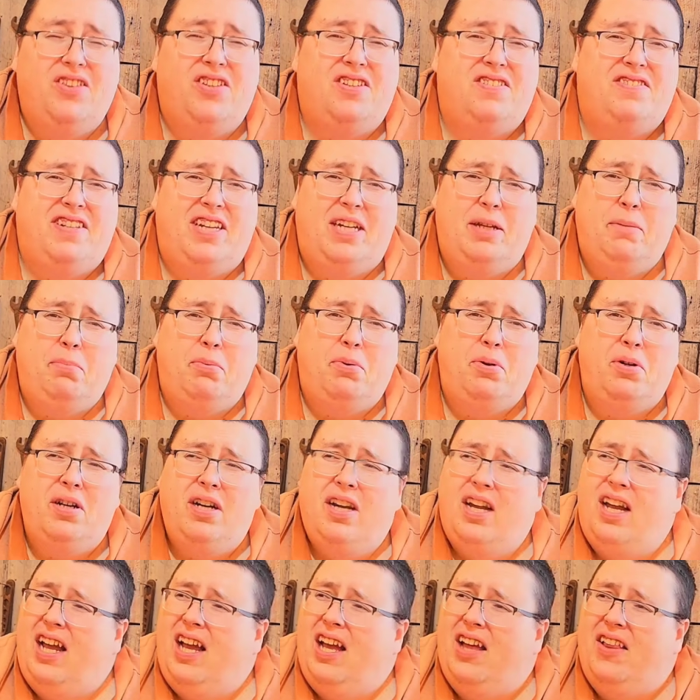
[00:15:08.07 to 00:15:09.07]
the sampler.
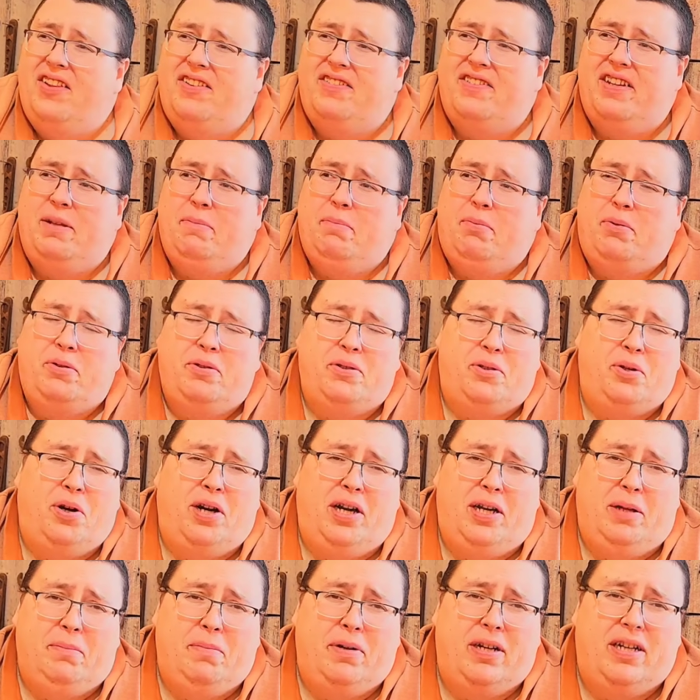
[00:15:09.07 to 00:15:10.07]
The sampler's
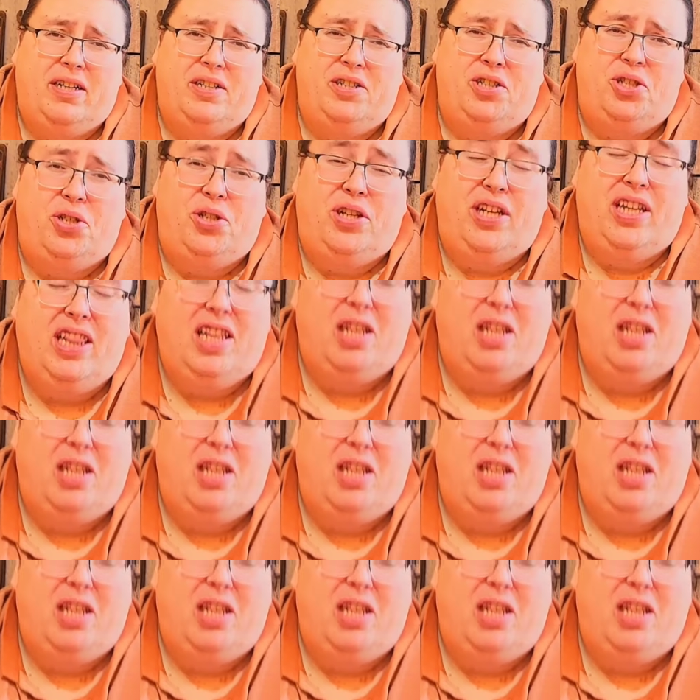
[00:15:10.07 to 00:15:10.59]
great because you